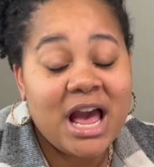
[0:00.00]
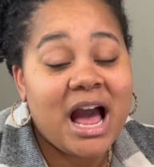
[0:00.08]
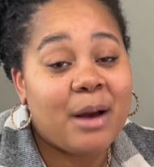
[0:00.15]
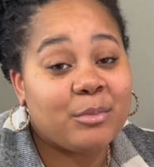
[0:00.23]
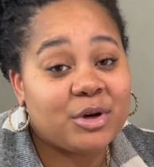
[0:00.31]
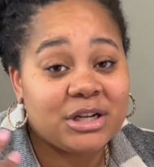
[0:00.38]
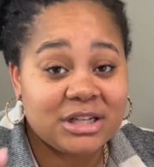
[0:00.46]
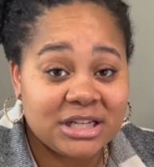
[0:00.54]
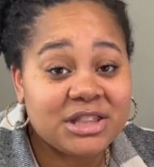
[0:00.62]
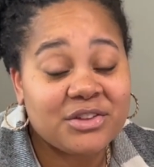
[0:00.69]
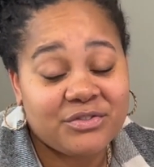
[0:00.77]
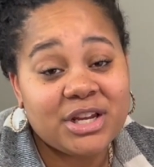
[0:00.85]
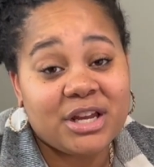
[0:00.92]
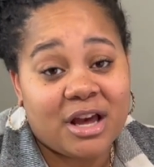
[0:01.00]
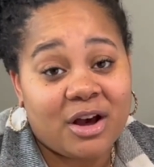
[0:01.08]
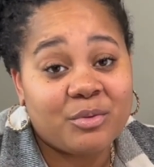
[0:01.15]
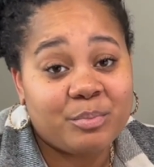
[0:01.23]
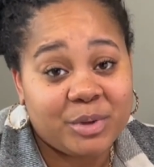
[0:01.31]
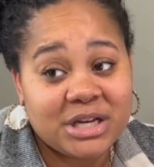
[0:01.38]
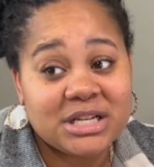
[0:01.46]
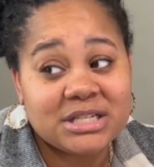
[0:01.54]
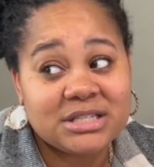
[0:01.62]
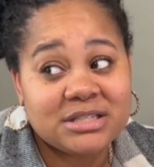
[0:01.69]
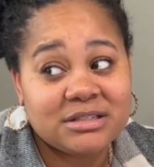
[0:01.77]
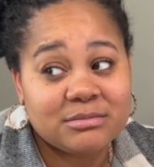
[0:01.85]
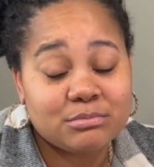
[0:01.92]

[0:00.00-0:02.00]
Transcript: I'm gonna link the video because